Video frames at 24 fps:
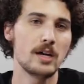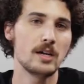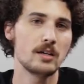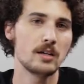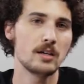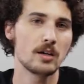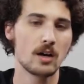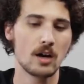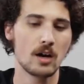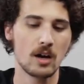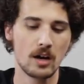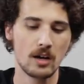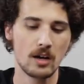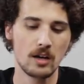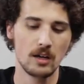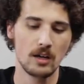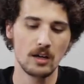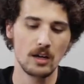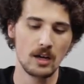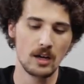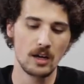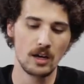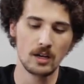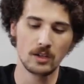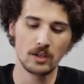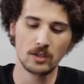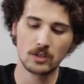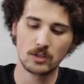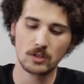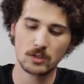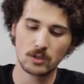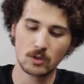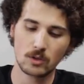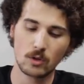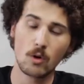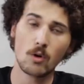painting on a
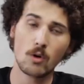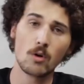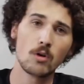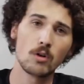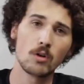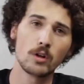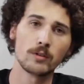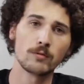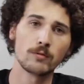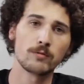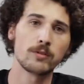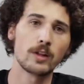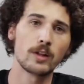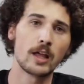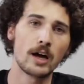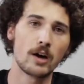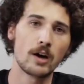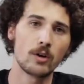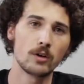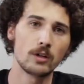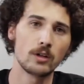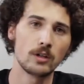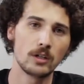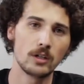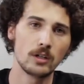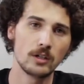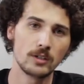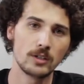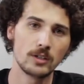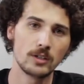skull and flower